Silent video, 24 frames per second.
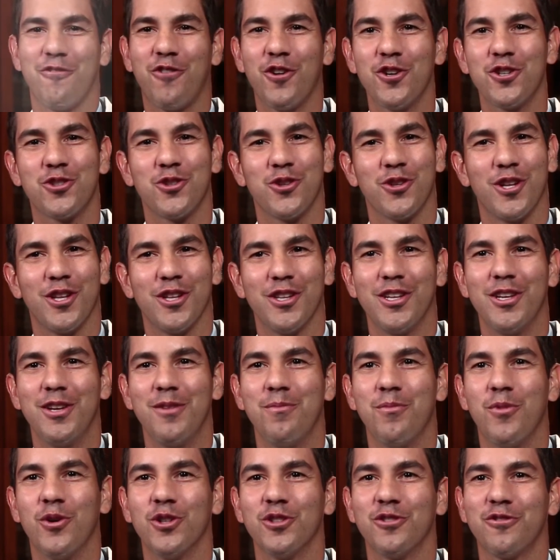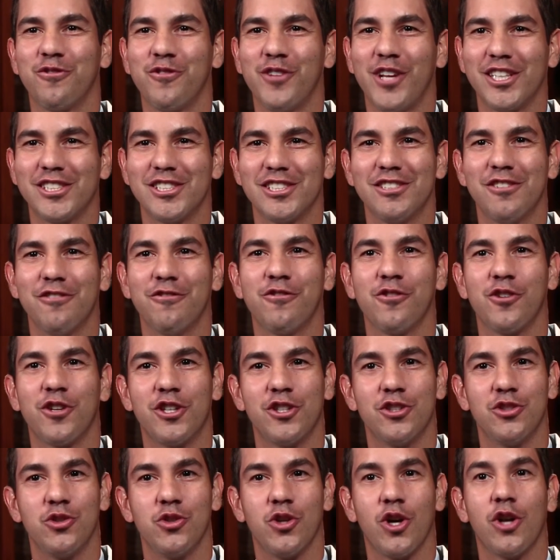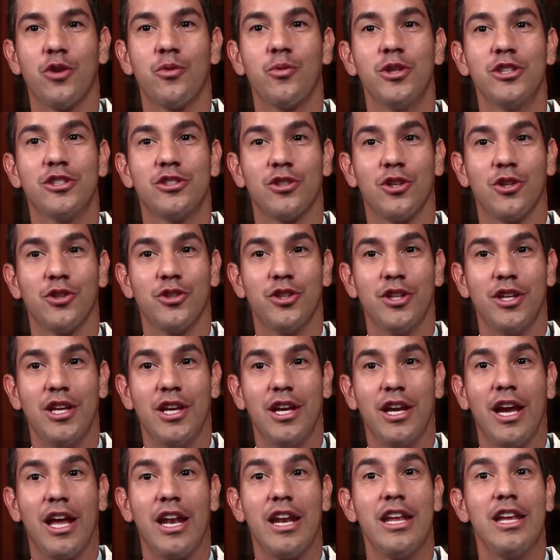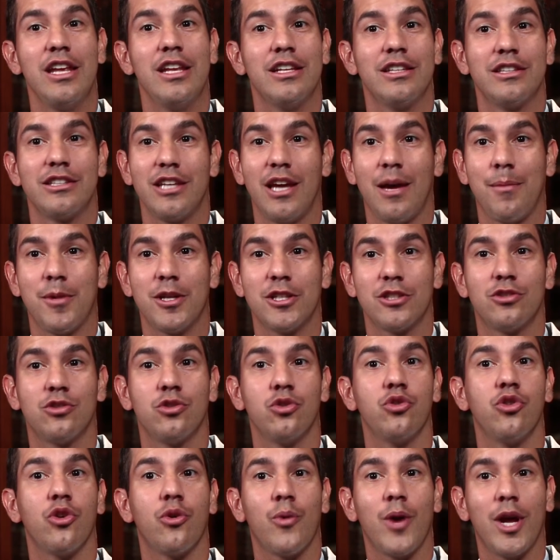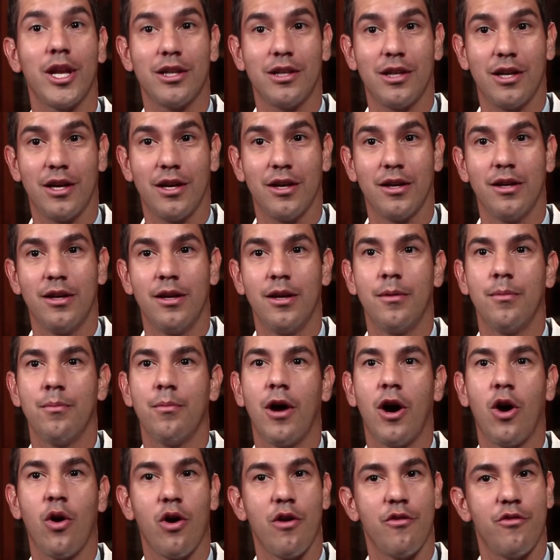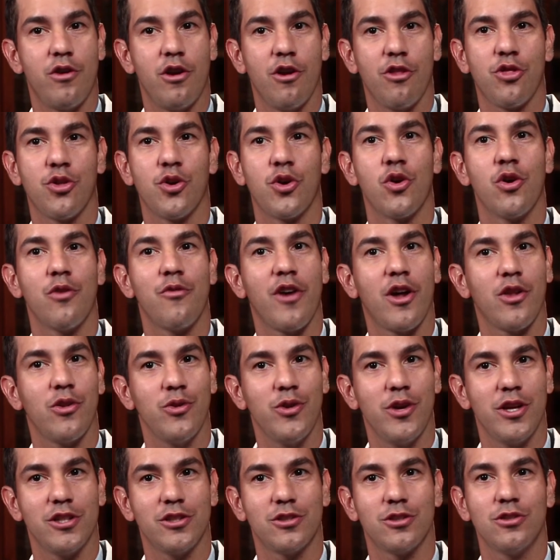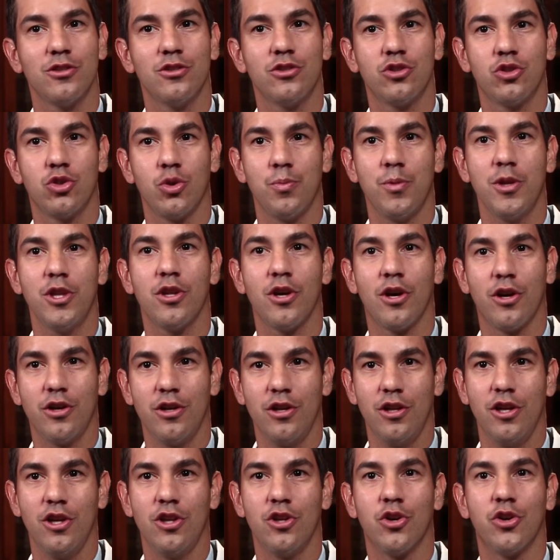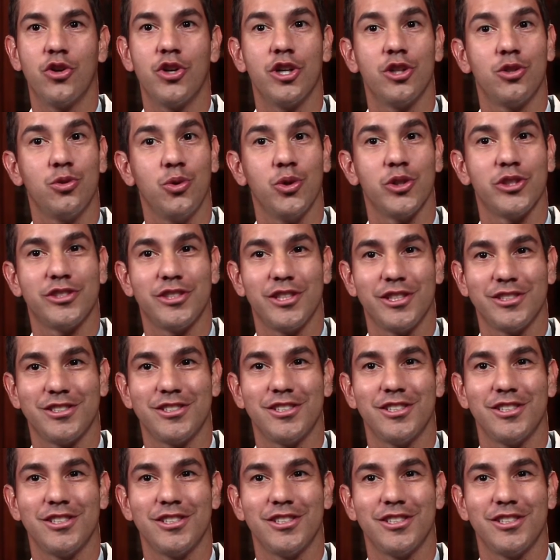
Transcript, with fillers: Fortunately, most flashes and flutter do not result in any damage to the retina. However, a thorough evaluation should be done in order to assess